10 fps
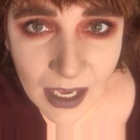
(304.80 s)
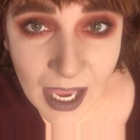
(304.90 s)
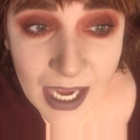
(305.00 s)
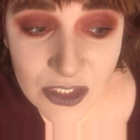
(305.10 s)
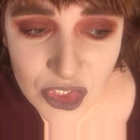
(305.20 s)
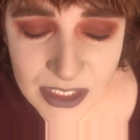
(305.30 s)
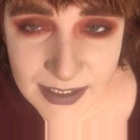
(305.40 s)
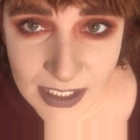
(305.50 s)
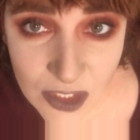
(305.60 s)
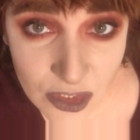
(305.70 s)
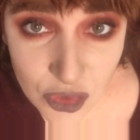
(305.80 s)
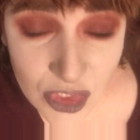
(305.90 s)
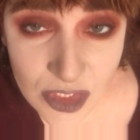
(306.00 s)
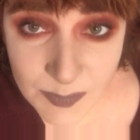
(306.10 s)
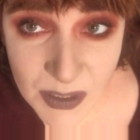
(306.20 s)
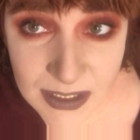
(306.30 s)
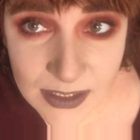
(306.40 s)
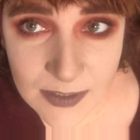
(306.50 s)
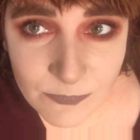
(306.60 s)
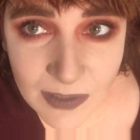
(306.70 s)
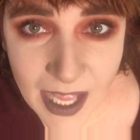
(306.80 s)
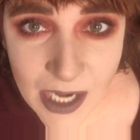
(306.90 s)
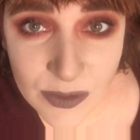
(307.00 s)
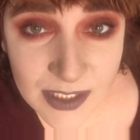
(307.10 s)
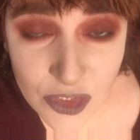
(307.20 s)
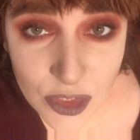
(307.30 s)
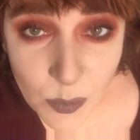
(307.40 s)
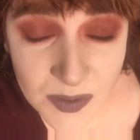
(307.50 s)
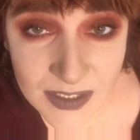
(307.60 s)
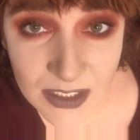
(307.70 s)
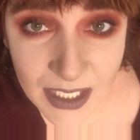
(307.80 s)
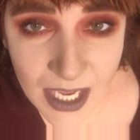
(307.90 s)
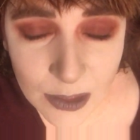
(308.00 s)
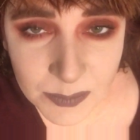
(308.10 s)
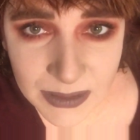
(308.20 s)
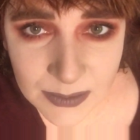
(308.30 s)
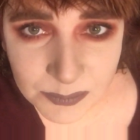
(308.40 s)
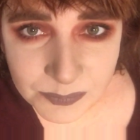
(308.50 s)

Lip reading: and she said that she just basically flat out said she wasn't gonna help me.